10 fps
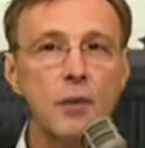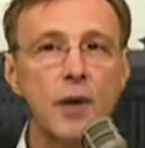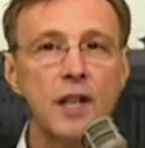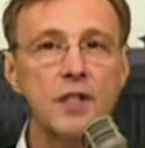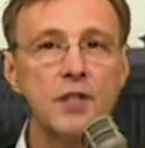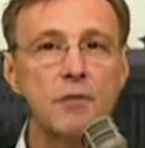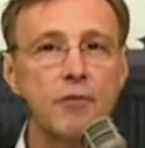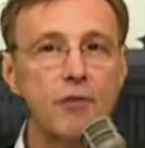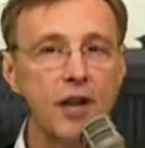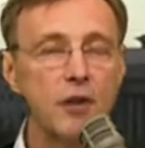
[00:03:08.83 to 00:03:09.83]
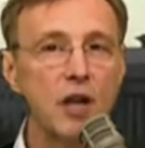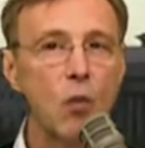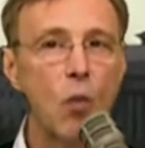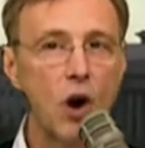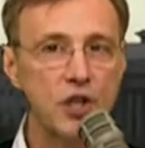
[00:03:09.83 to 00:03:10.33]
Readings in Frederick,
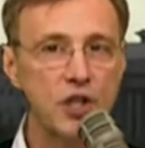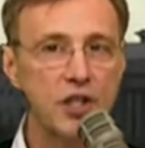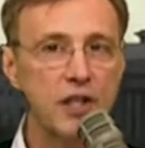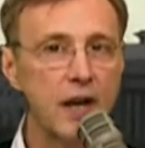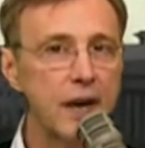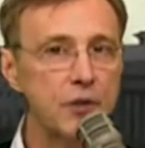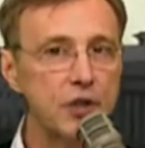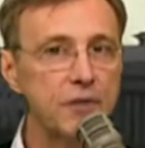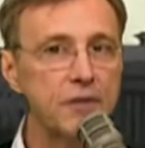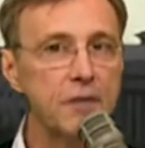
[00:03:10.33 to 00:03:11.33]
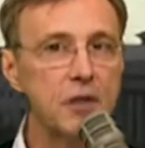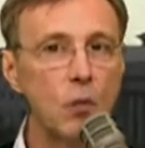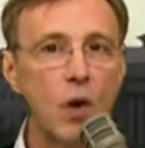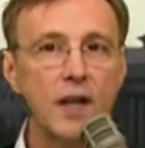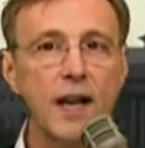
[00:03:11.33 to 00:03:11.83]
Washington are averaging
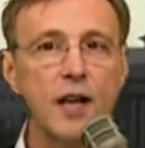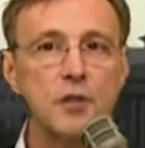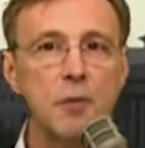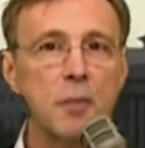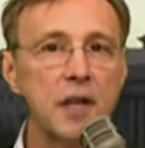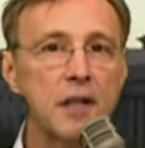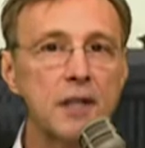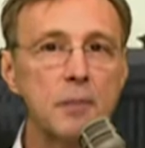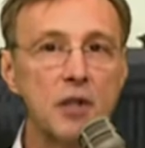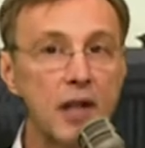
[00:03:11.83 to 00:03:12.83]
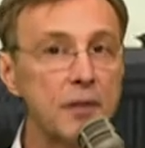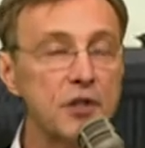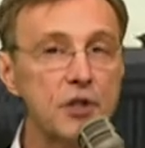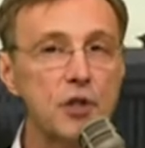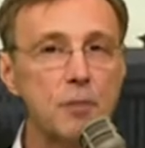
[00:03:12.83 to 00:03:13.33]
51 counts per minute, but
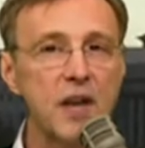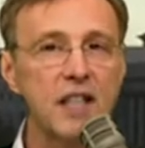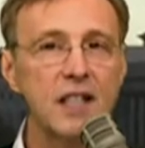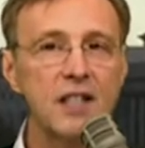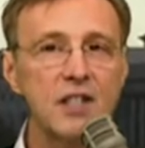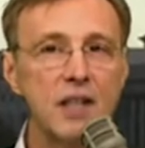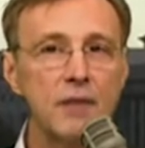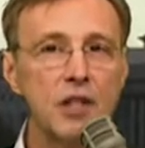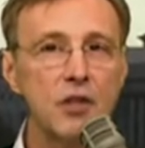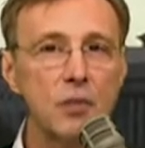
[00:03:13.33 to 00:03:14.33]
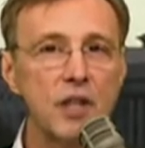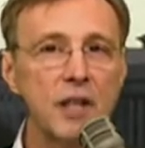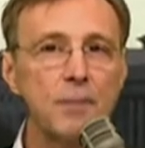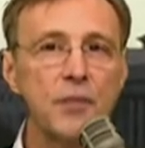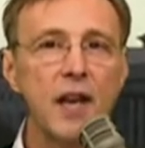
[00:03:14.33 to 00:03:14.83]
levels are spiking at 73,